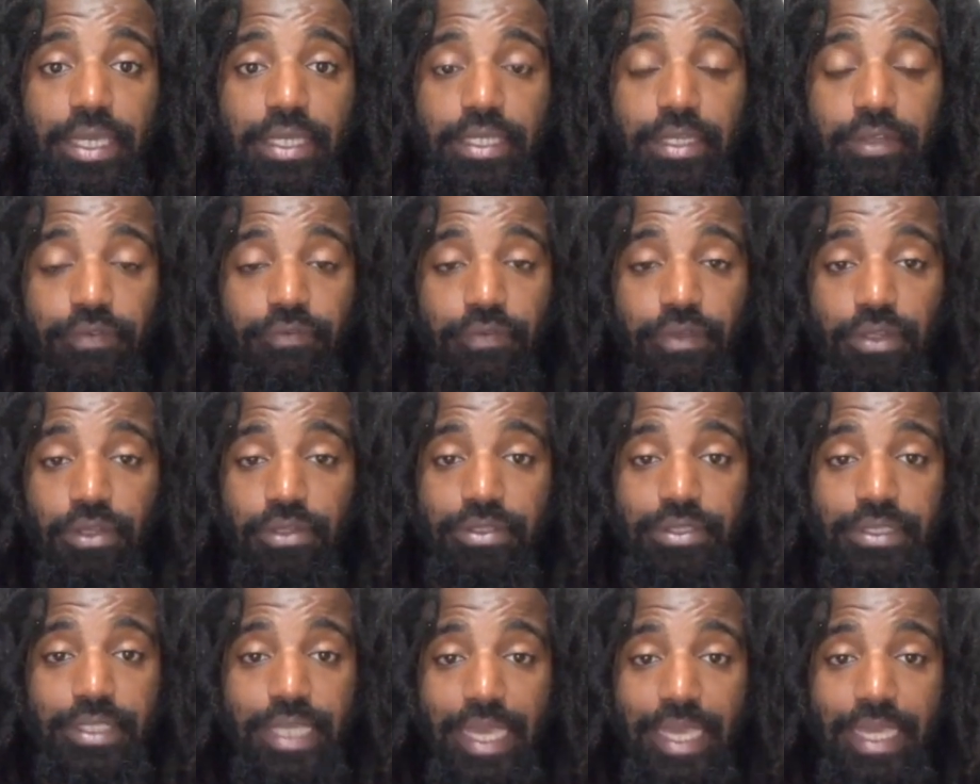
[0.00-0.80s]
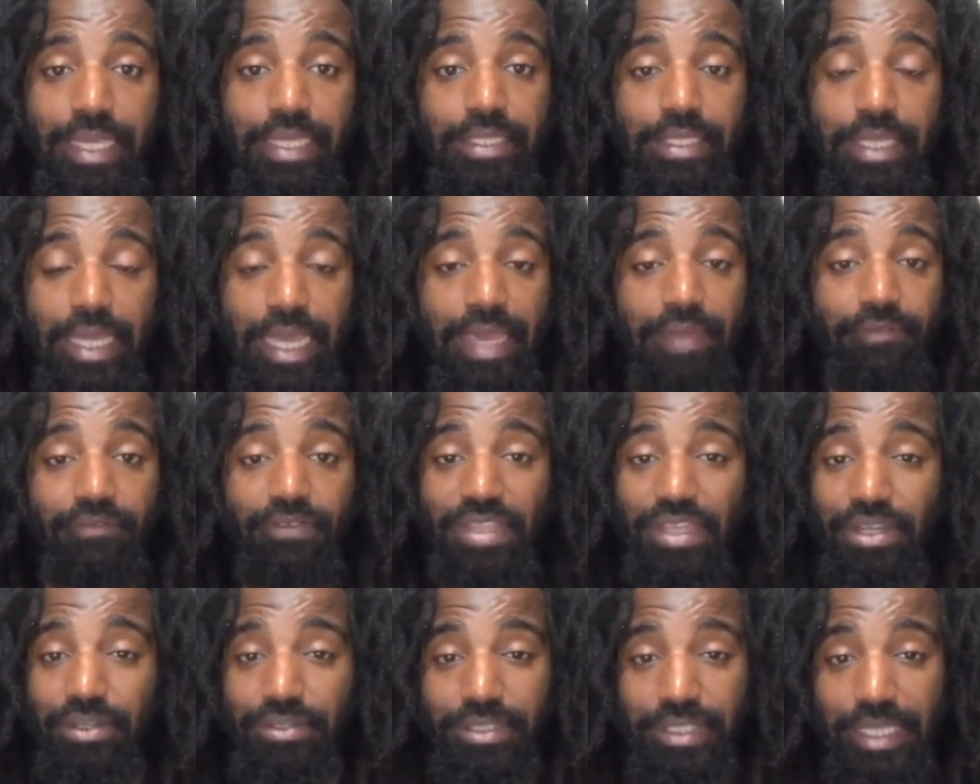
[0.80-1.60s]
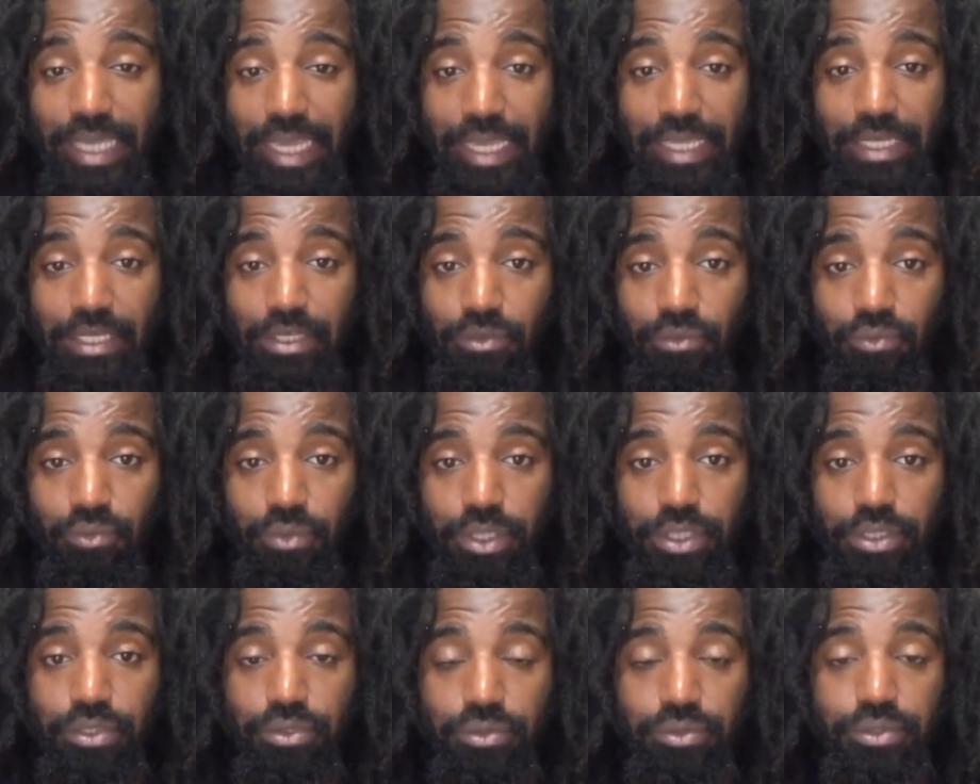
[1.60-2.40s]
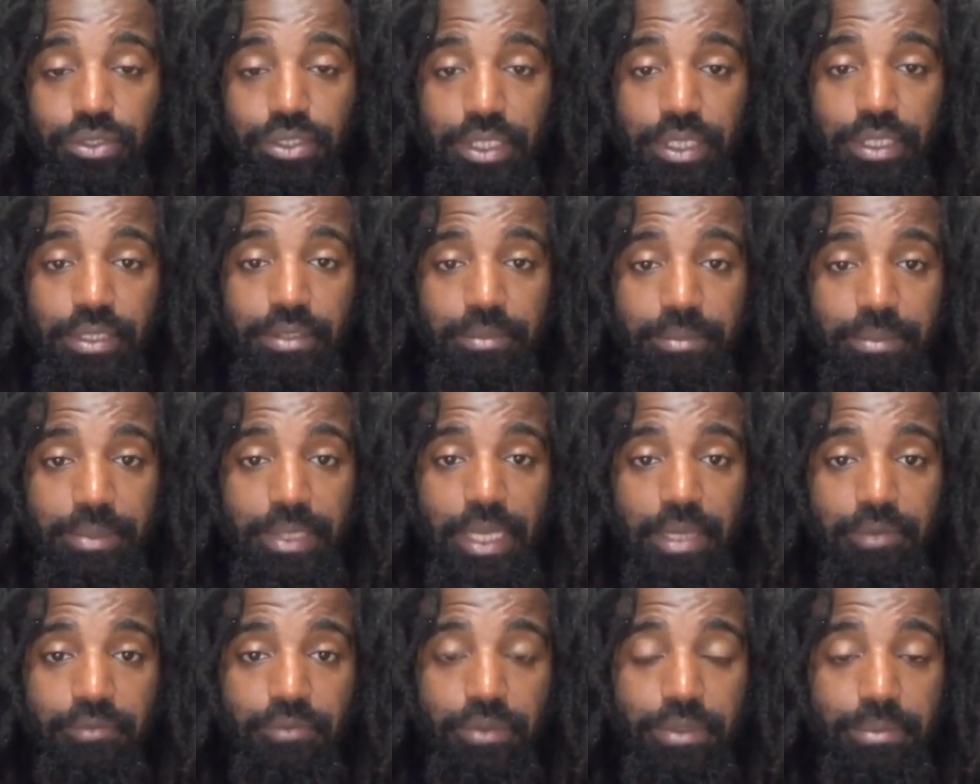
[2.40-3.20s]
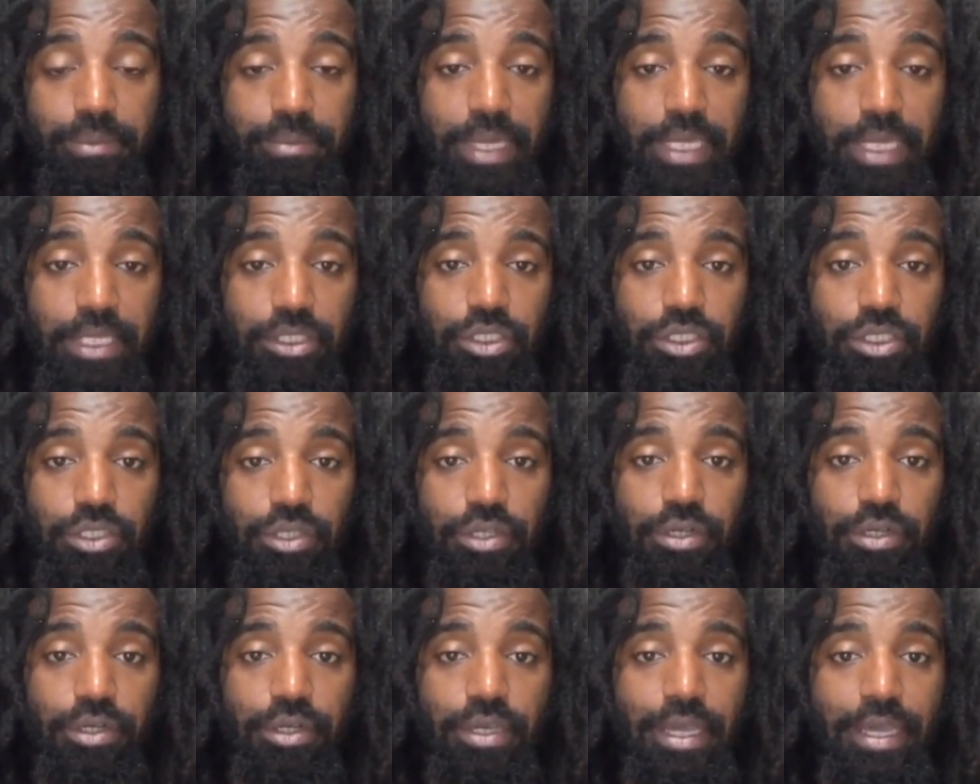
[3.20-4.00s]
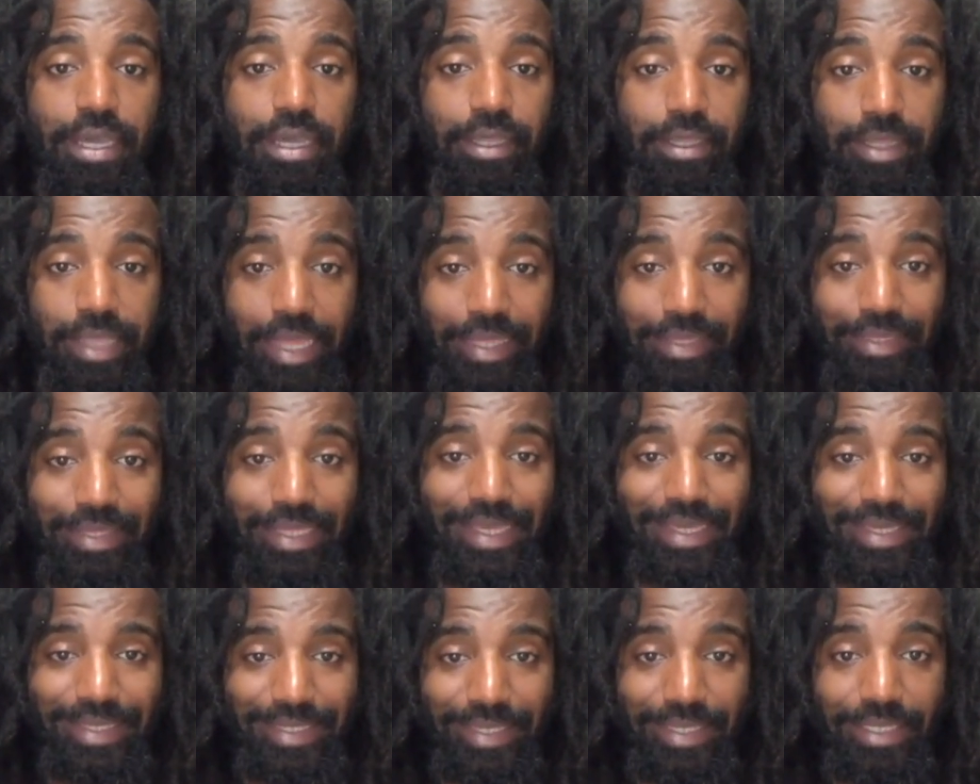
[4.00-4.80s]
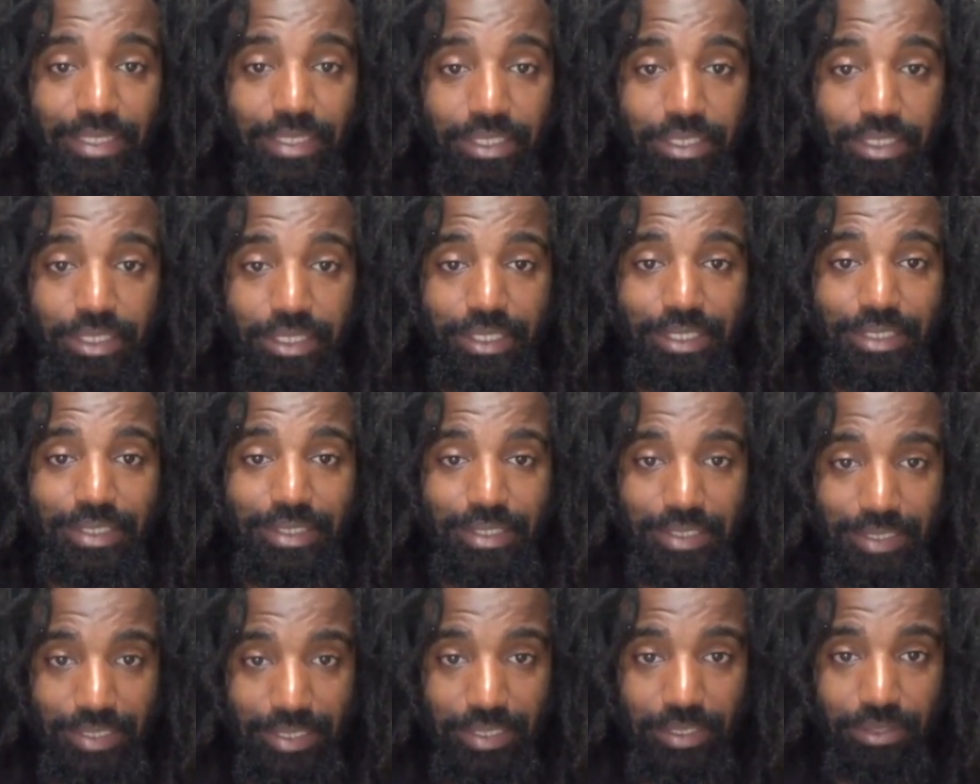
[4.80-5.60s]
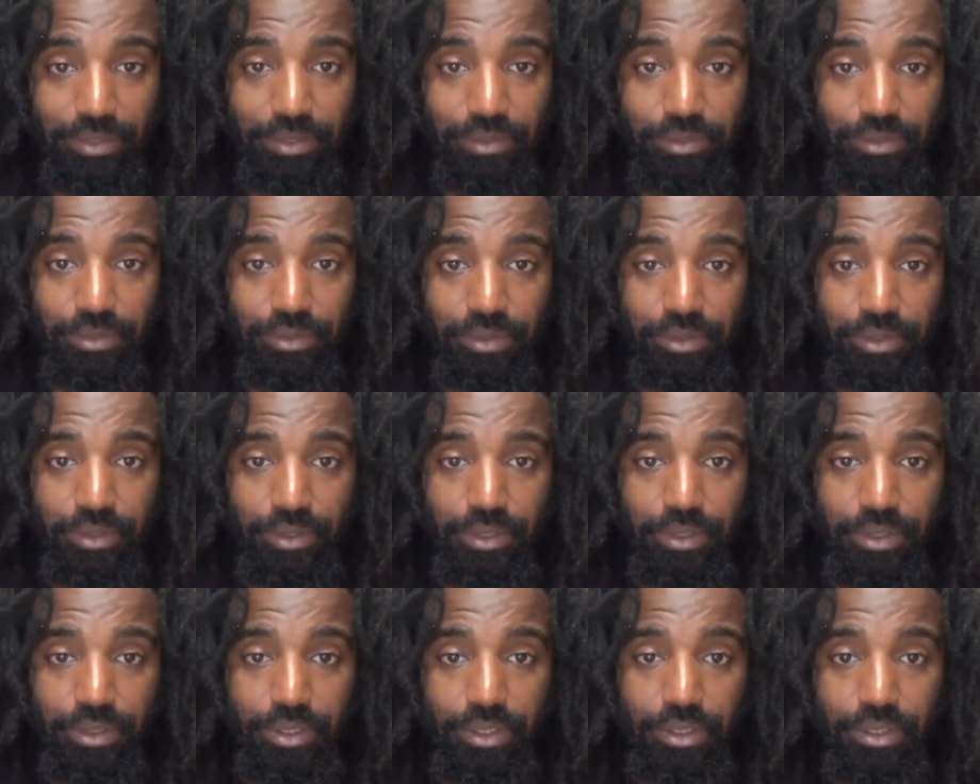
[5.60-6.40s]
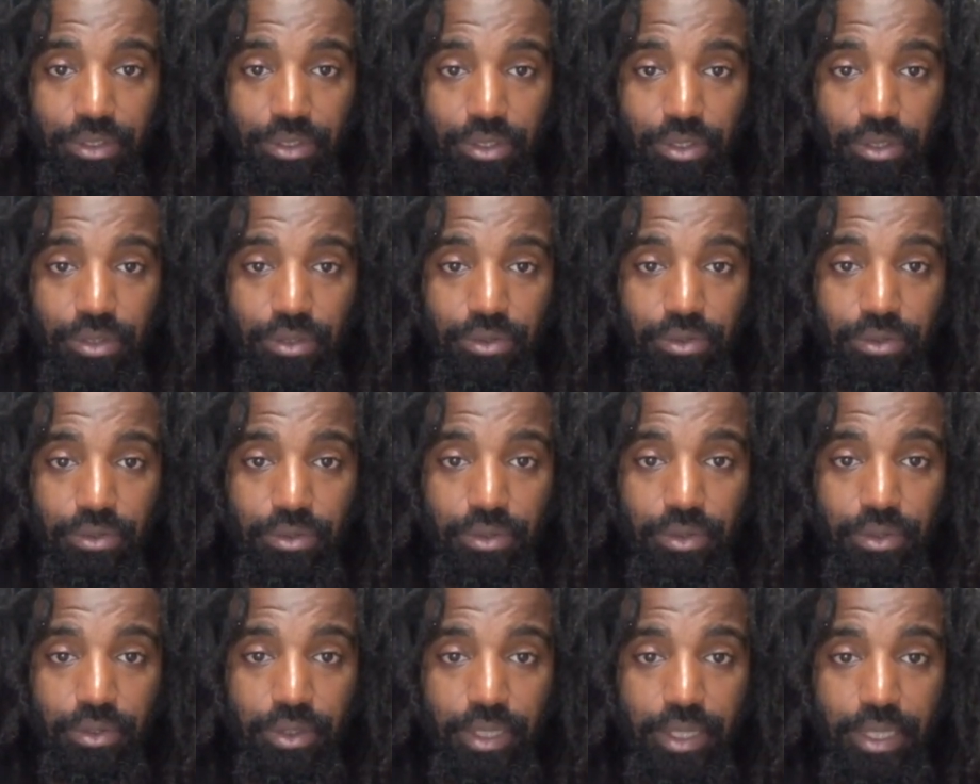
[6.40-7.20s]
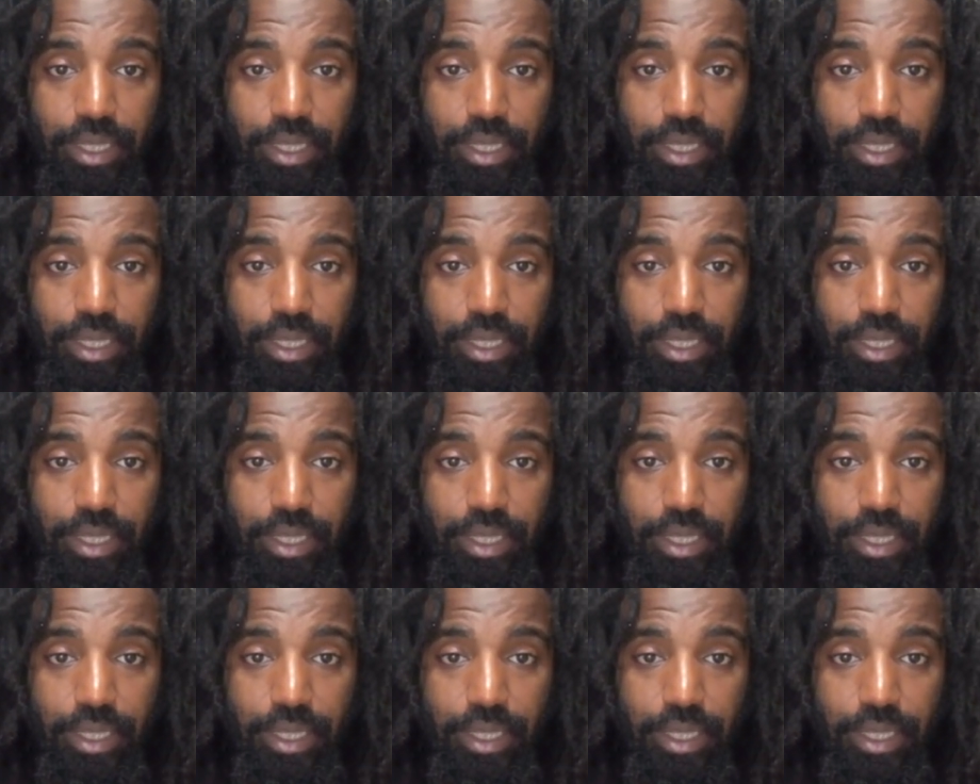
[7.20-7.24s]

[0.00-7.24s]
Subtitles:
and if there's anyone who's going to be able to make sure that they get a good deal, you know,